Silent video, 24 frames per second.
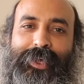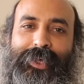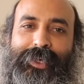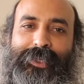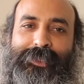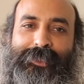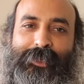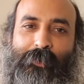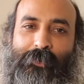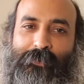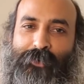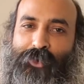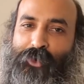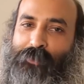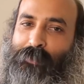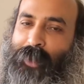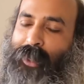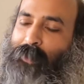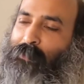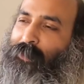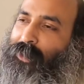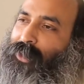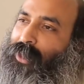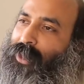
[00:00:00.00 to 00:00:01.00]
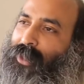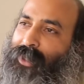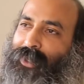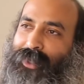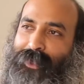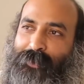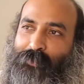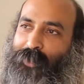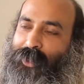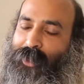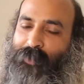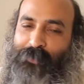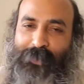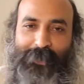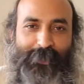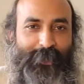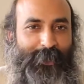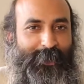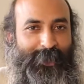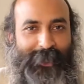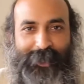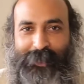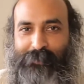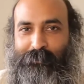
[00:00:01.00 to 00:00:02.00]
Some of you might be thinking, what are we
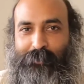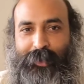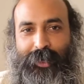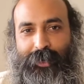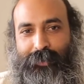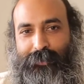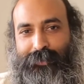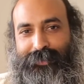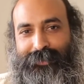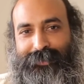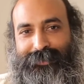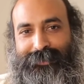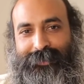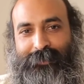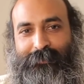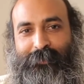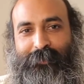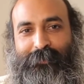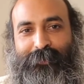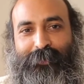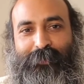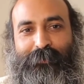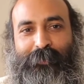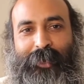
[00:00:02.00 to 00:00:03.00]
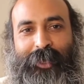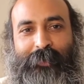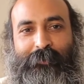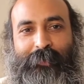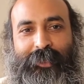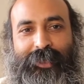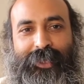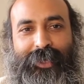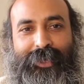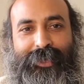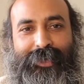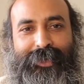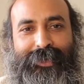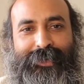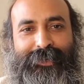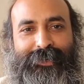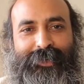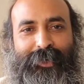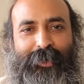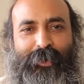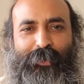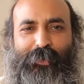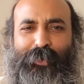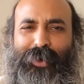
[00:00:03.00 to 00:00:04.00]
talking about? Some of you might be
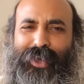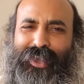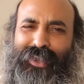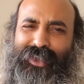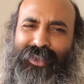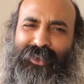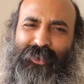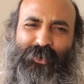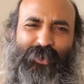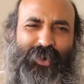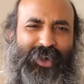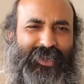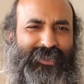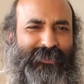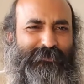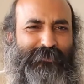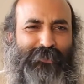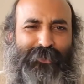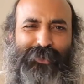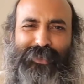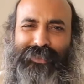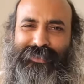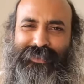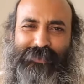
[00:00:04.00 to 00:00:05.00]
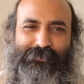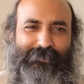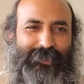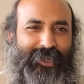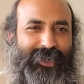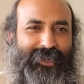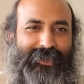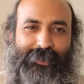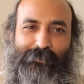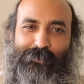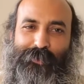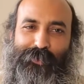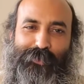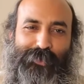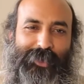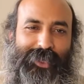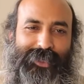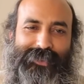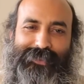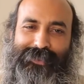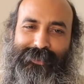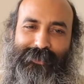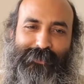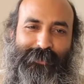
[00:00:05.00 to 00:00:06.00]
thinking, well, yoga is a boring subject. I'm too
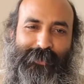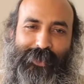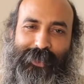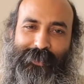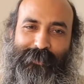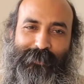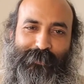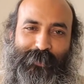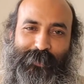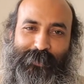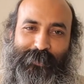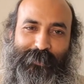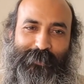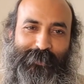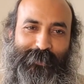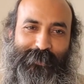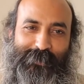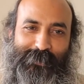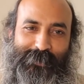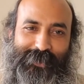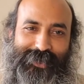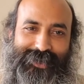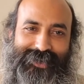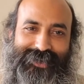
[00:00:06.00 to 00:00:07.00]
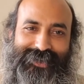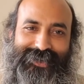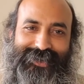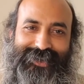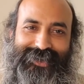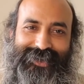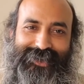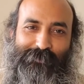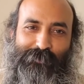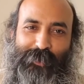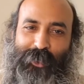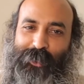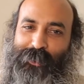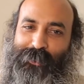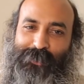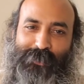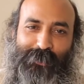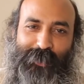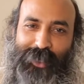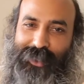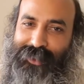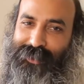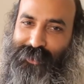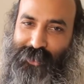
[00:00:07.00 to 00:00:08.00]
lazy. You know, I don't want to do yoga because
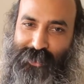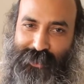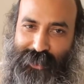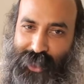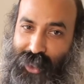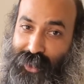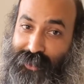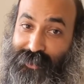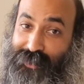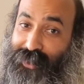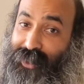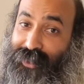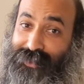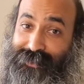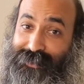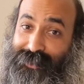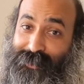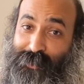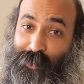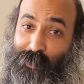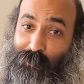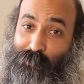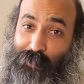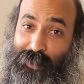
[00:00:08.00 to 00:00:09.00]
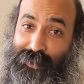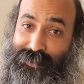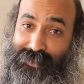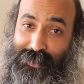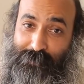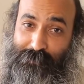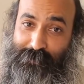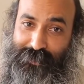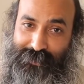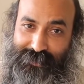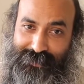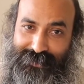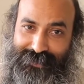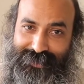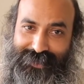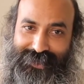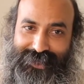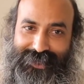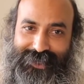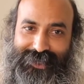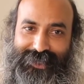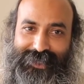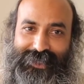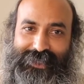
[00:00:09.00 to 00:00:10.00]
yoga is just asanas in your perception.
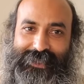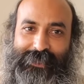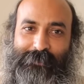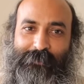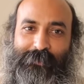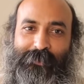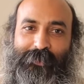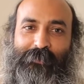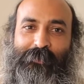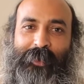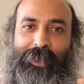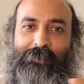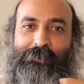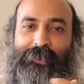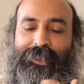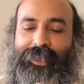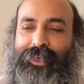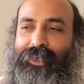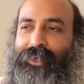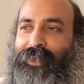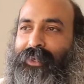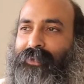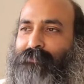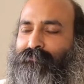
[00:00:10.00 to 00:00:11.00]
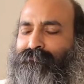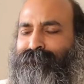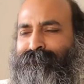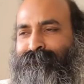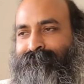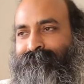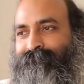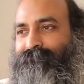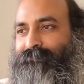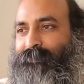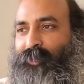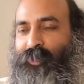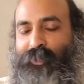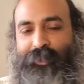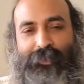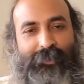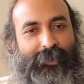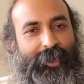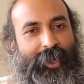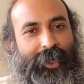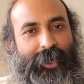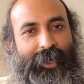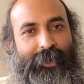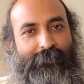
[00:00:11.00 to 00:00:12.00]
Some of you might be thinking, you
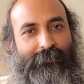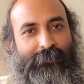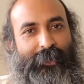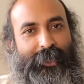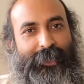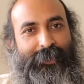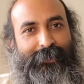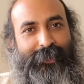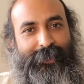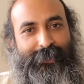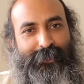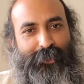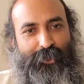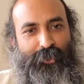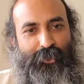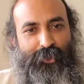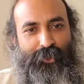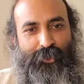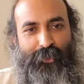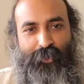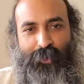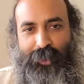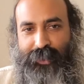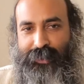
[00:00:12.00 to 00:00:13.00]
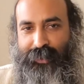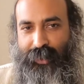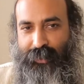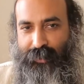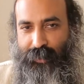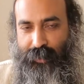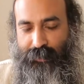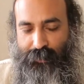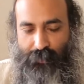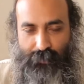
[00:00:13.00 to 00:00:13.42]
know, I have better things to do, etc.